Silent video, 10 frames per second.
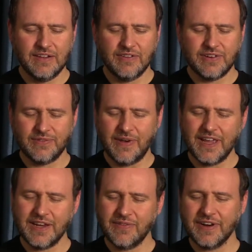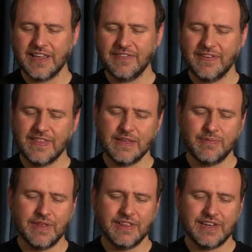Which is why you were given the
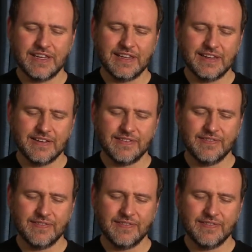ability